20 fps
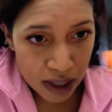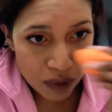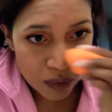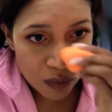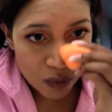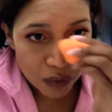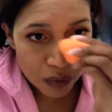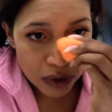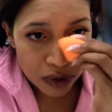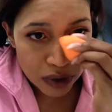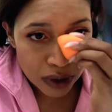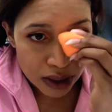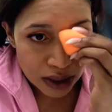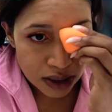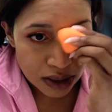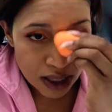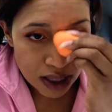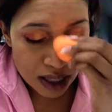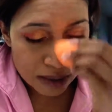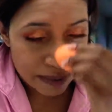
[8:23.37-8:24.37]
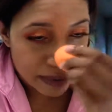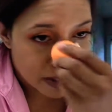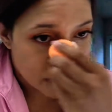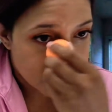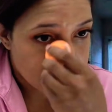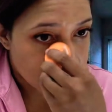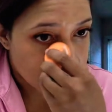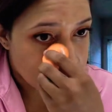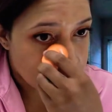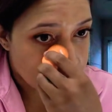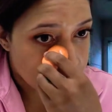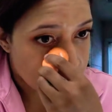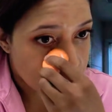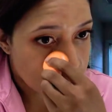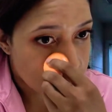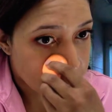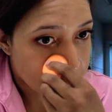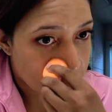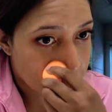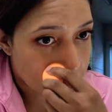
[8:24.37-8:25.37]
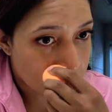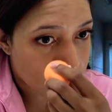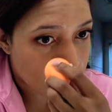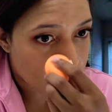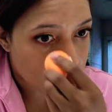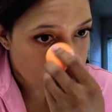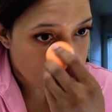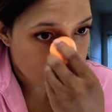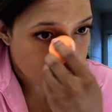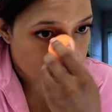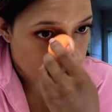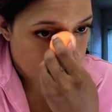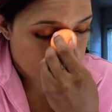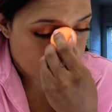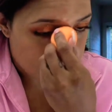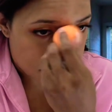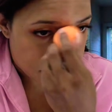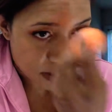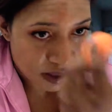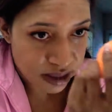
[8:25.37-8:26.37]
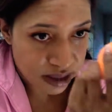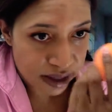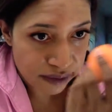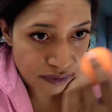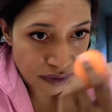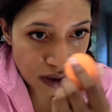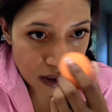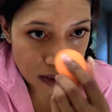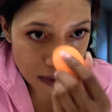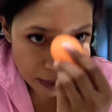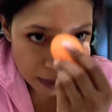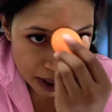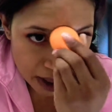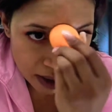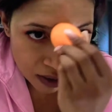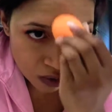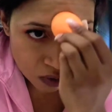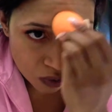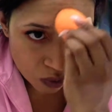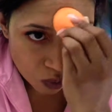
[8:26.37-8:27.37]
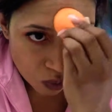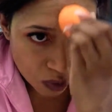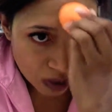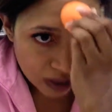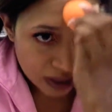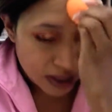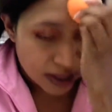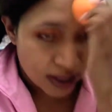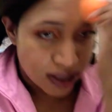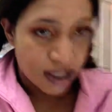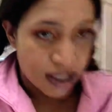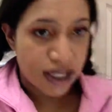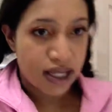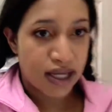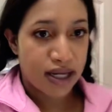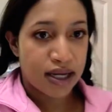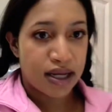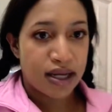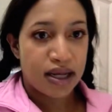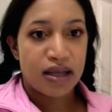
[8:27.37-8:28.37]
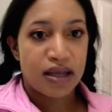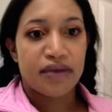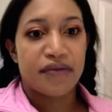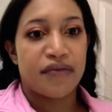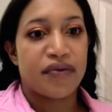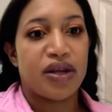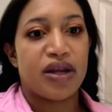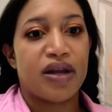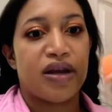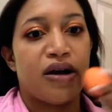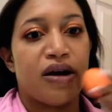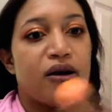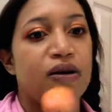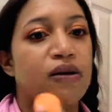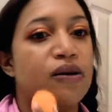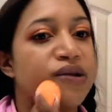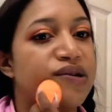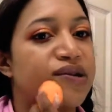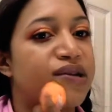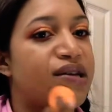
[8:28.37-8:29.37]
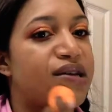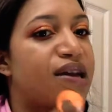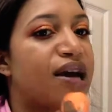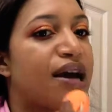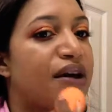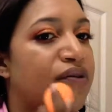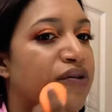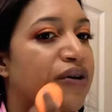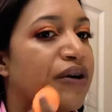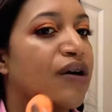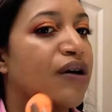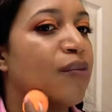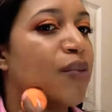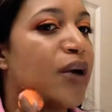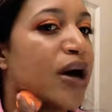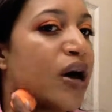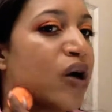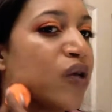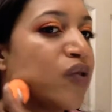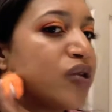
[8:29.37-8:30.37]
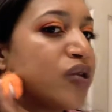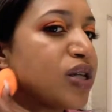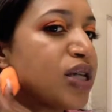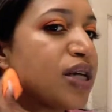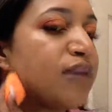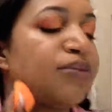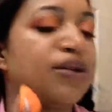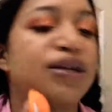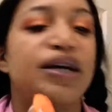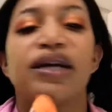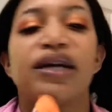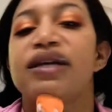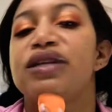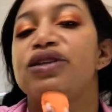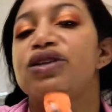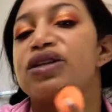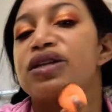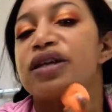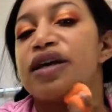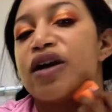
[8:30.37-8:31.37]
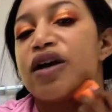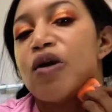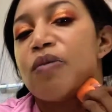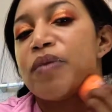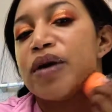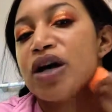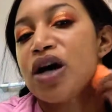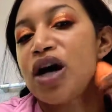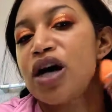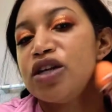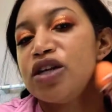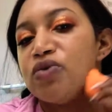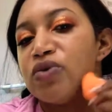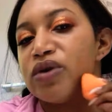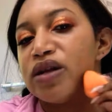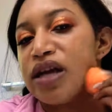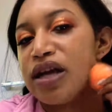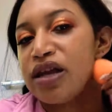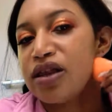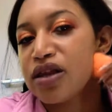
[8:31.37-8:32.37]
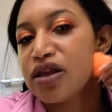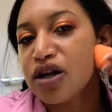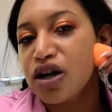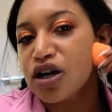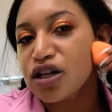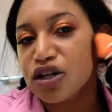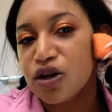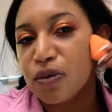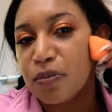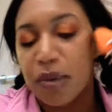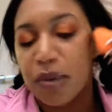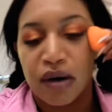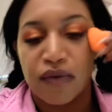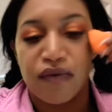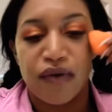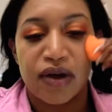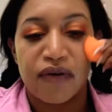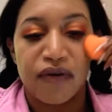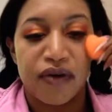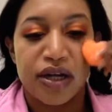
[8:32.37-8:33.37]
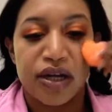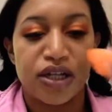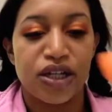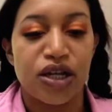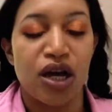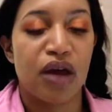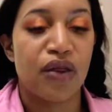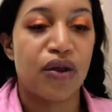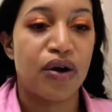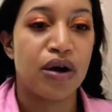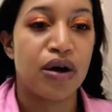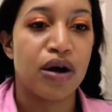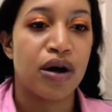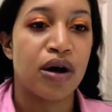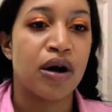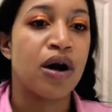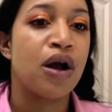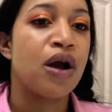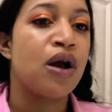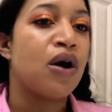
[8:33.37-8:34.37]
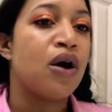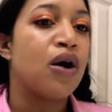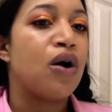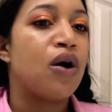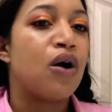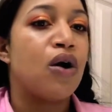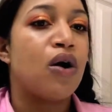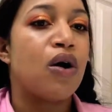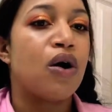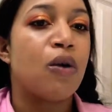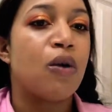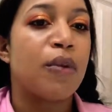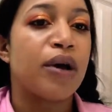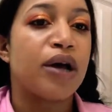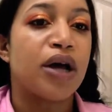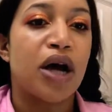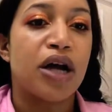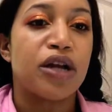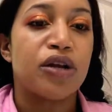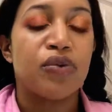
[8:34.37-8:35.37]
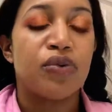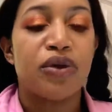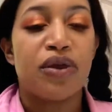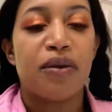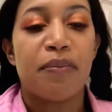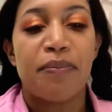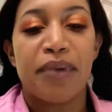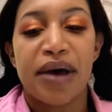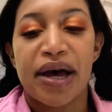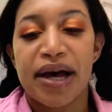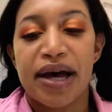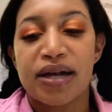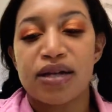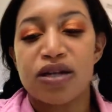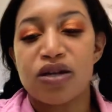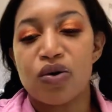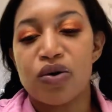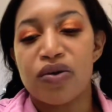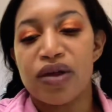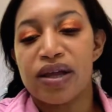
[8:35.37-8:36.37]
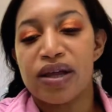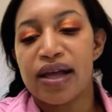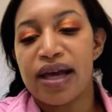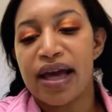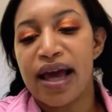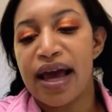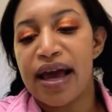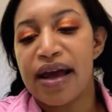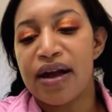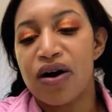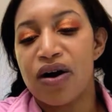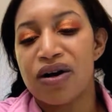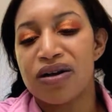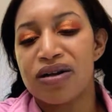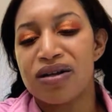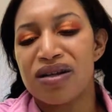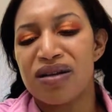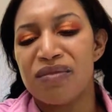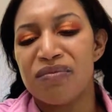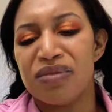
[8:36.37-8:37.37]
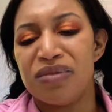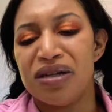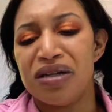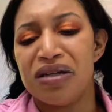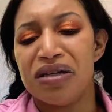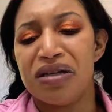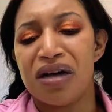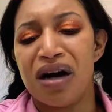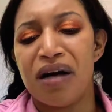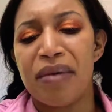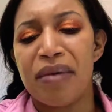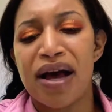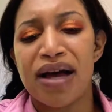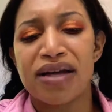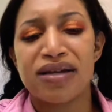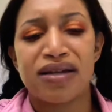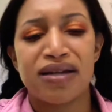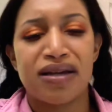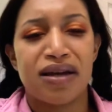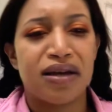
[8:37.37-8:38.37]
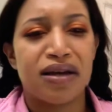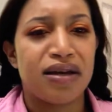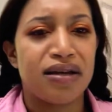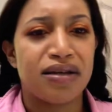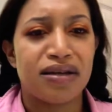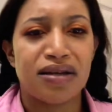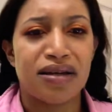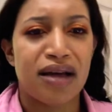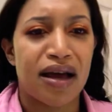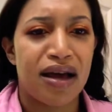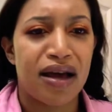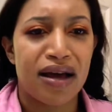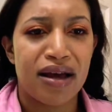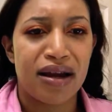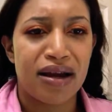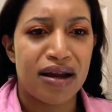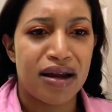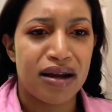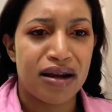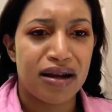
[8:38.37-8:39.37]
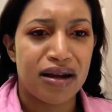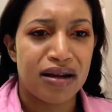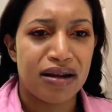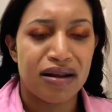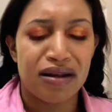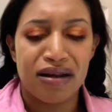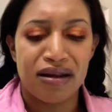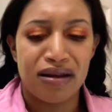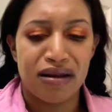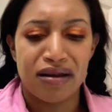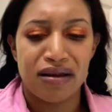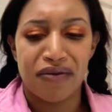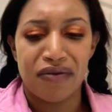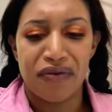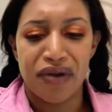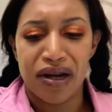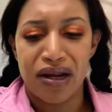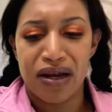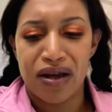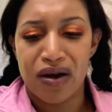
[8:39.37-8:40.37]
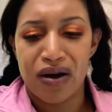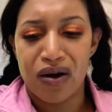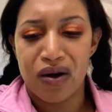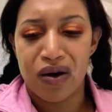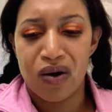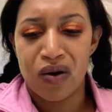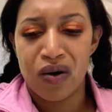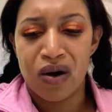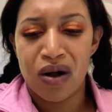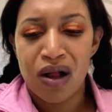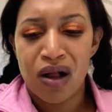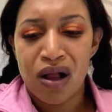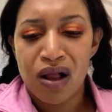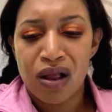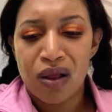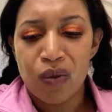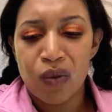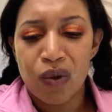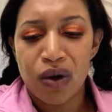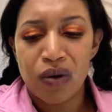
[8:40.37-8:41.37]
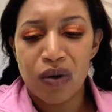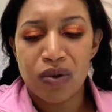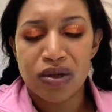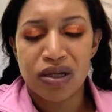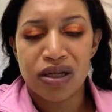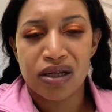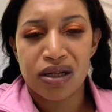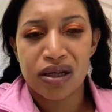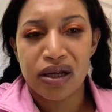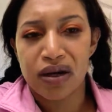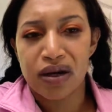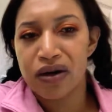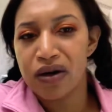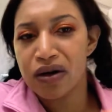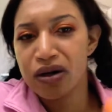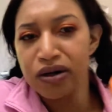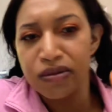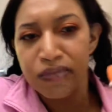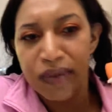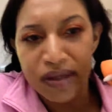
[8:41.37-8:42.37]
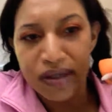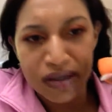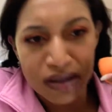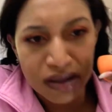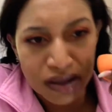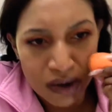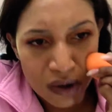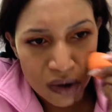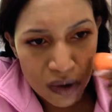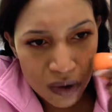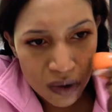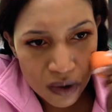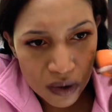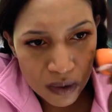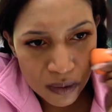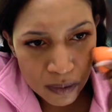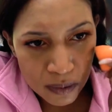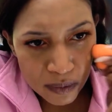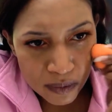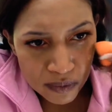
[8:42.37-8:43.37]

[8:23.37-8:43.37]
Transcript: When you look at his comments, it's just people worshiping him. It's never about what he did in the video. It's never about the subject. It's just like, oh my God, you and Nathan are so perfect for each other. Or, oh my God, you were the best. Or they like hang on to some dumbass thing he said in the video. What was it? Like irked my soul.